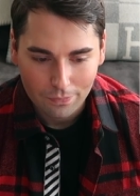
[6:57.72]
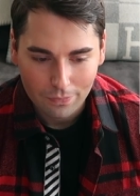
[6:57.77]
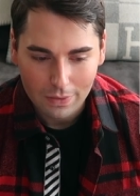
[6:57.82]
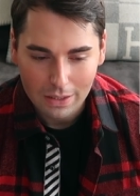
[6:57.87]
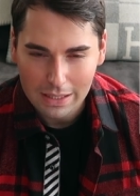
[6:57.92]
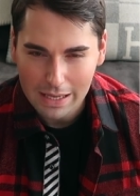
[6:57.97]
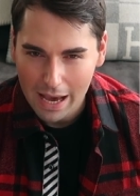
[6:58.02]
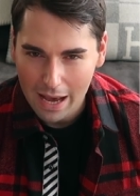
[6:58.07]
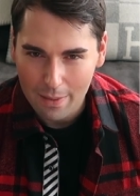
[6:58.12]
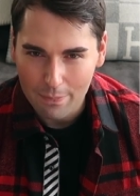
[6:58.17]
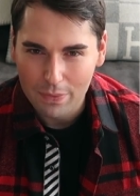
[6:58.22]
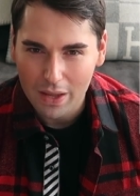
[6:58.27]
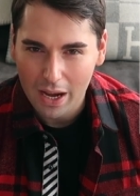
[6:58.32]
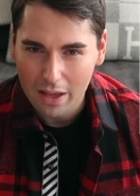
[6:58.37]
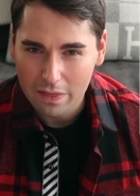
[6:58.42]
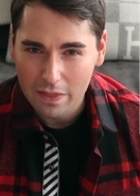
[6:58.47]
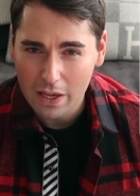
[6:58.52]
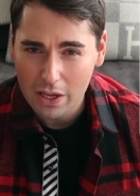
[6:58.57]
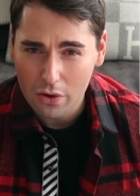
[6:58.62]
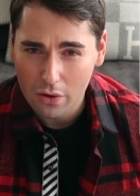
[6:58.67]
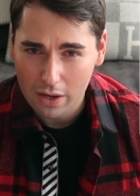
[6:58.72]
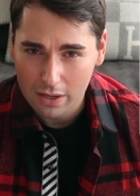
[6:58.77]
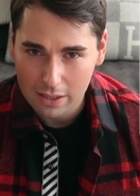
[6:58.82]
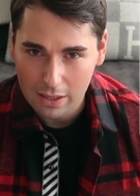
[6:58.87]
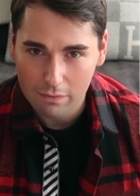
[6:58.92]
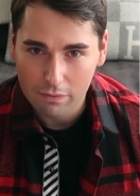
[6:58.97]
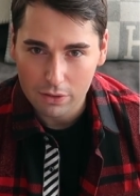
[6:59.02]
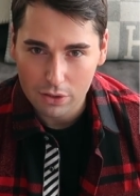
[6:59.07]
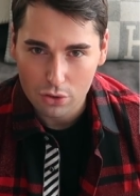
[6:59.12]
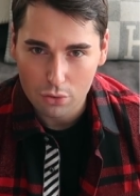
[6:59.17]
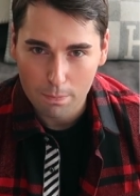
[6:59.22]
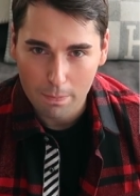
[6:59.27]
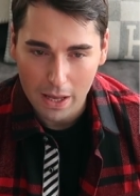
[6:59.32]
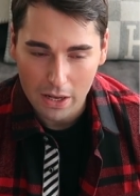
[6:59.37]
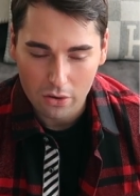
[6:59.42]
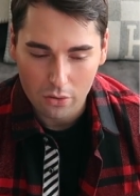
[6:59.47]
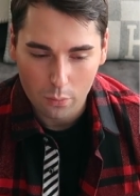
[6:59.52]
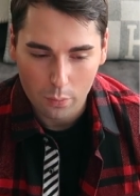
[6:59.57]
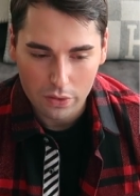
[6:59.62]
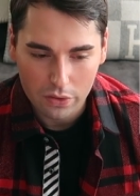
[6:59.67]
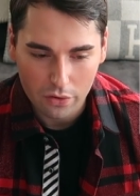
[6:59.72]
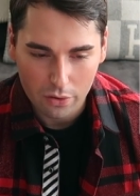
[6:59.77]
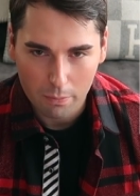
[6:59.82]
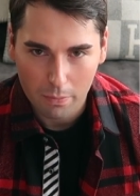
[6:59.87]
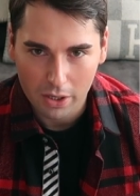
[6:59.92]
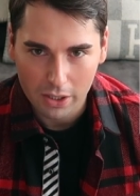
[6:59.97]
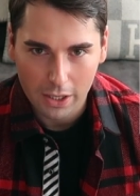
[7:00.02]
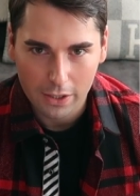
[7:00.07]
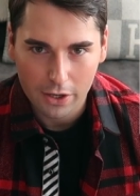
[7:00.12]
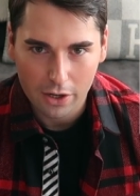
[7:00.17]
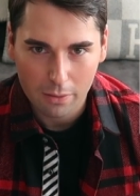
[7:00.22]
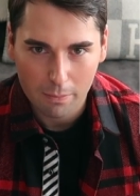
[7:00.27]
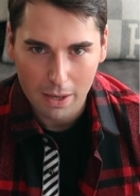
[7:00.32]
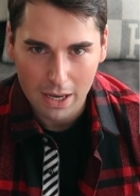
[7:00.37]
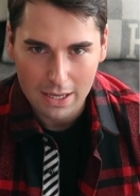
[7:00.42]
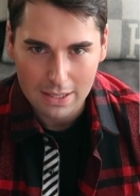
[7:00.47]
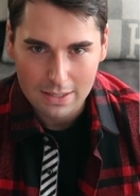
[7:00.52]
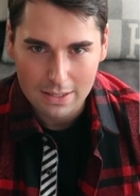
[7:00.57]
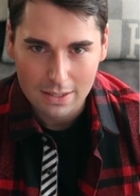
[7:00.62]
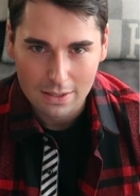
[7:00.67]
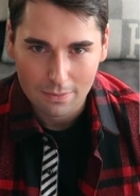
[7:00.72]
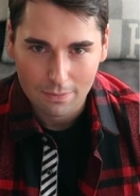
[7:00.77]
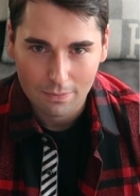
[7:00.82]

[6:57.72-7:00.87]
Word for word: yeah, I think you can definitely do better with your money at Hermes.